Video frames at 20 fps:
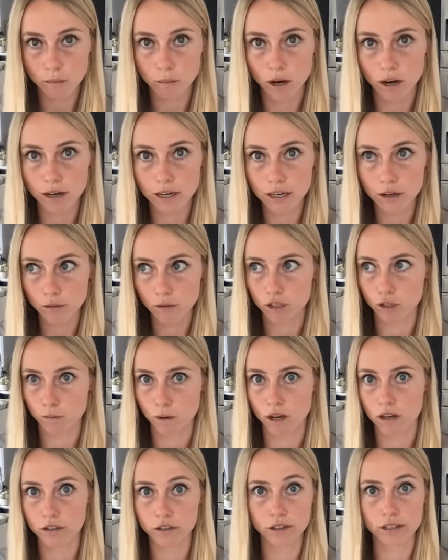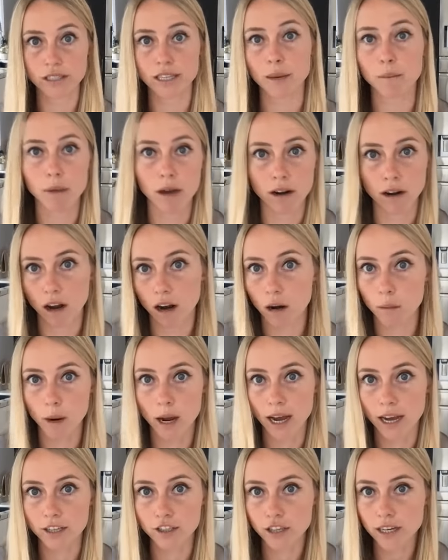body to respond to the same amount of
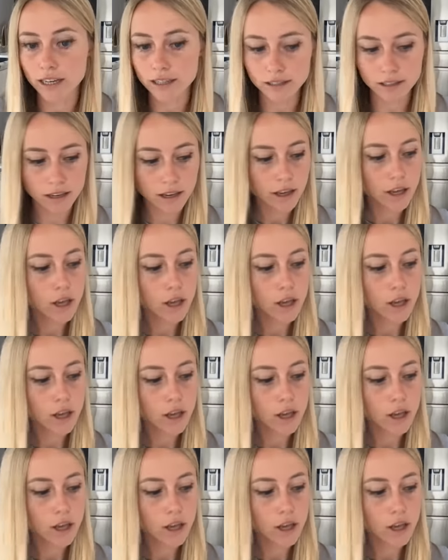carbohydrates,